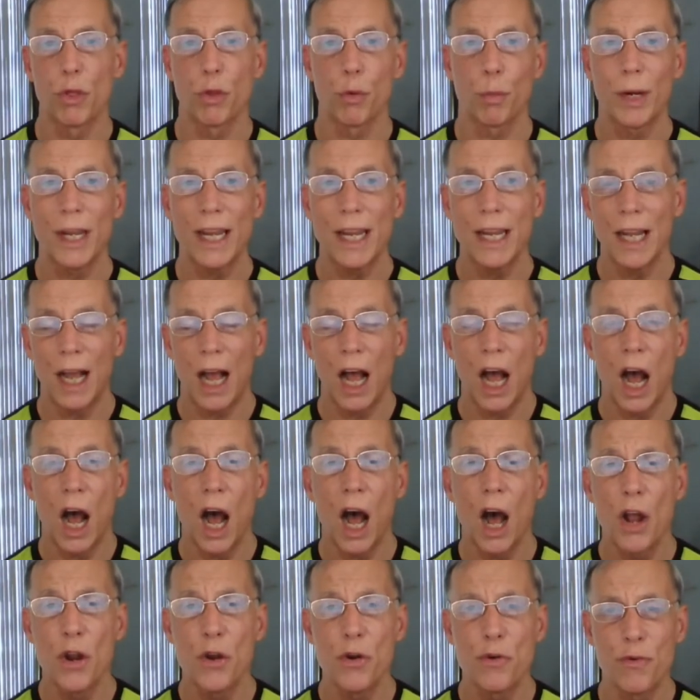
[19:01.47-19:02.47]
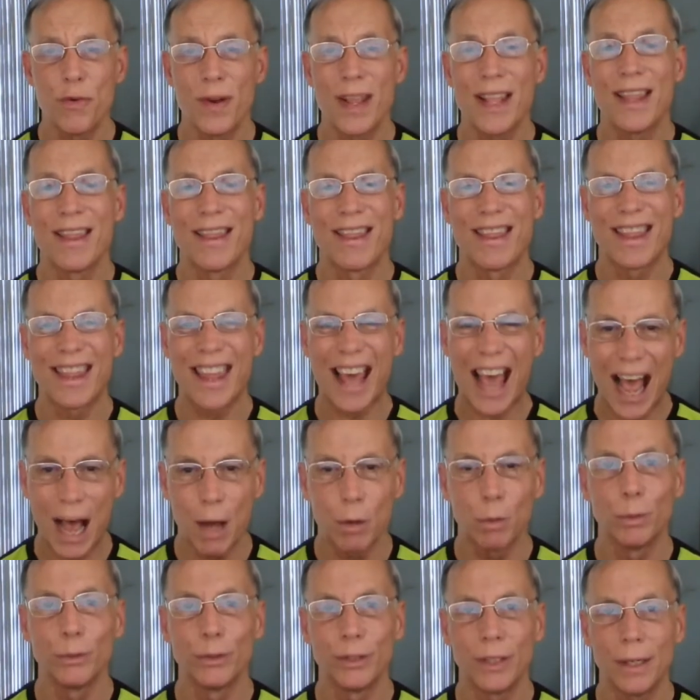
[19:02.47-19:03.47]

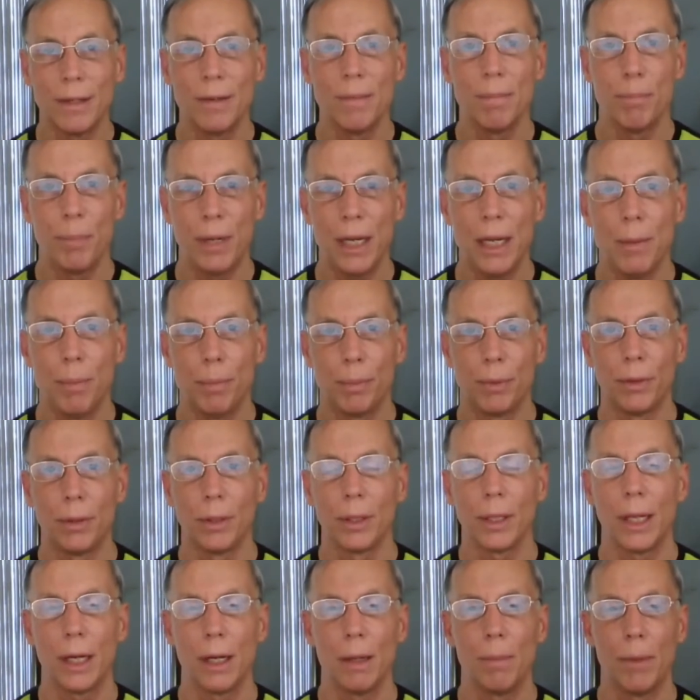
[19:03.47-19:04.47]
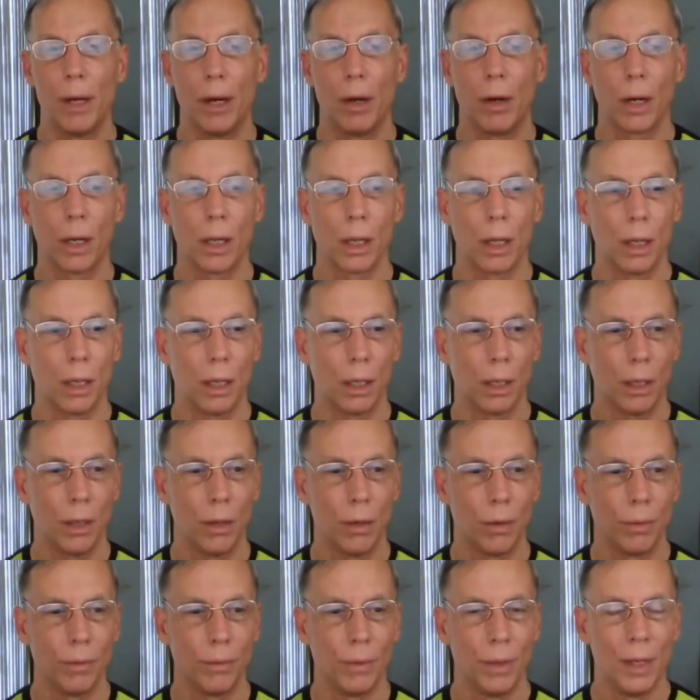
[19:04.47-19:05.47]
300,000 people in America
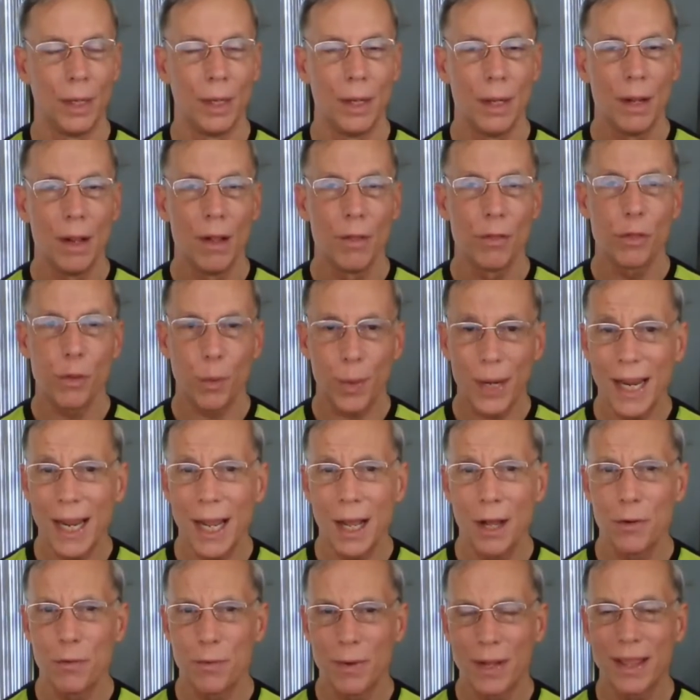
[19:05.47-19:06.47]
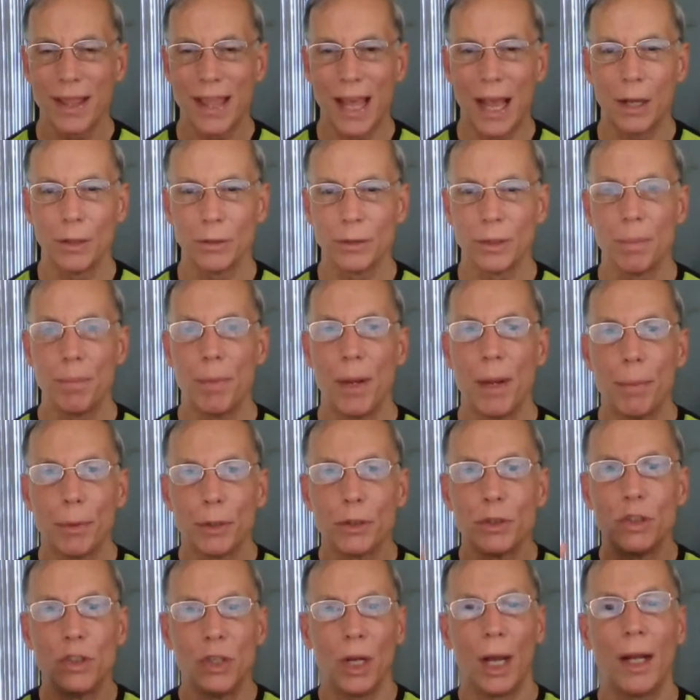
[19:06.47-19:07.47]
alone. 300,000
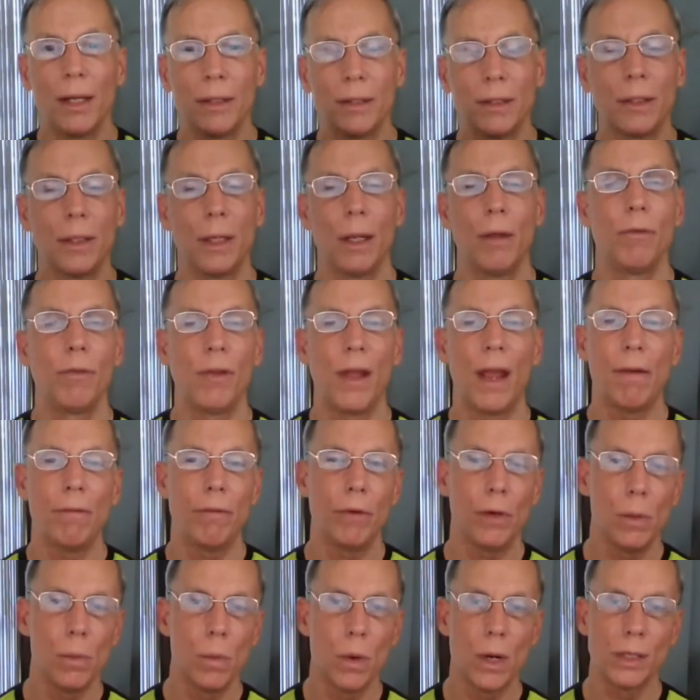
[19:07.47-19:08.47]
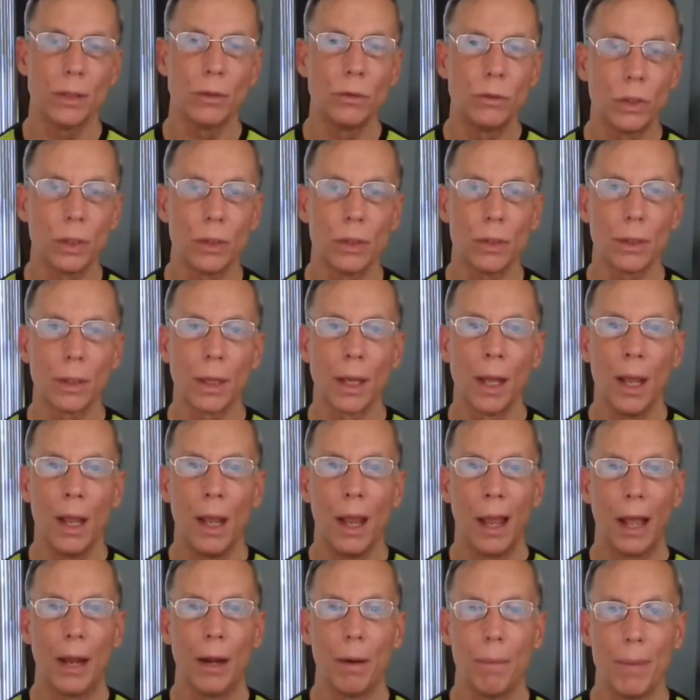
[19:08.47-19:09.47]
people. Just if everyone took
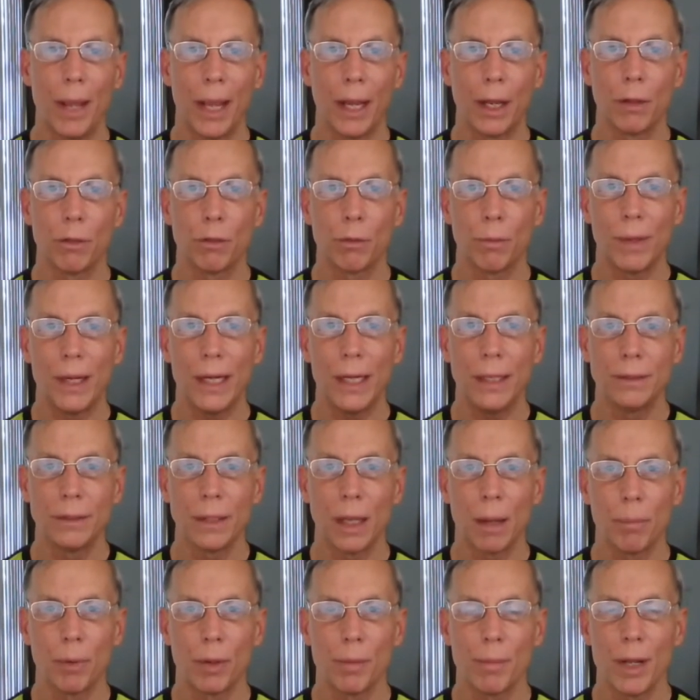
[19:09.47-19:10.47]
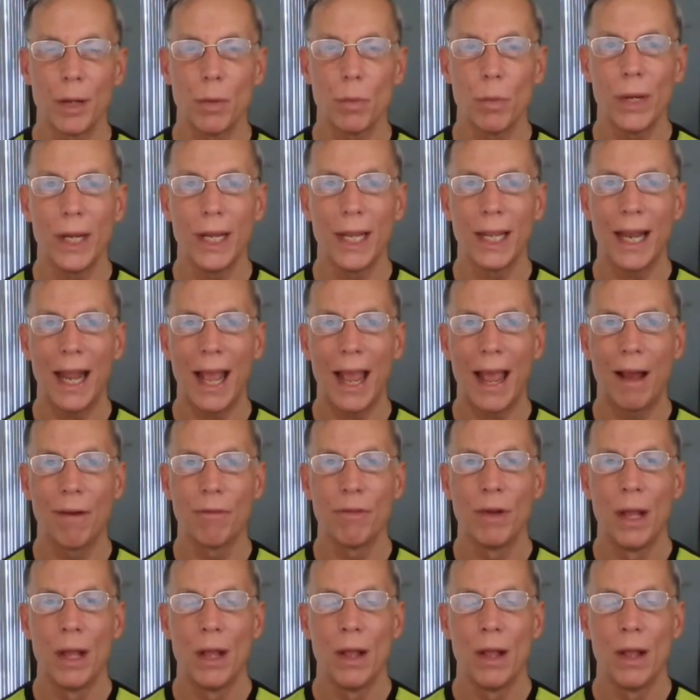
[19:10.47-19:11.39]
an omega 3 supplement, we could have